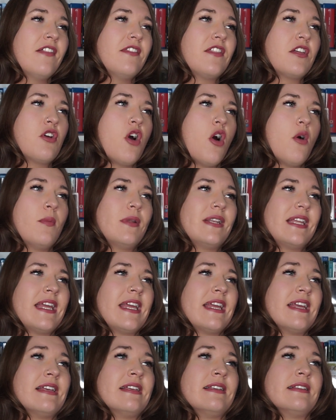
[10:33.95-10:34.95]
The
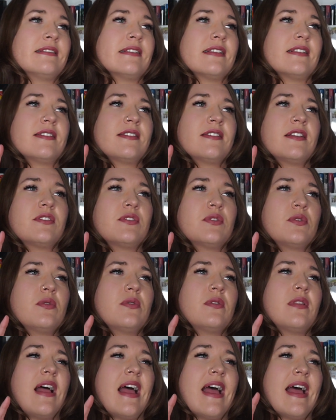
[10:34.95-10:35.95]
comedy is
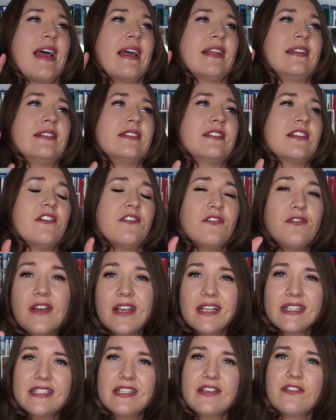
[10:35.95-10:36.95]
subtle and
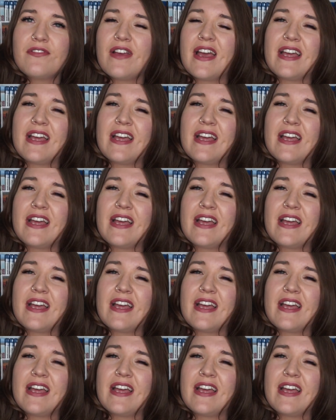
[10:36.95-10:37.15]
effective,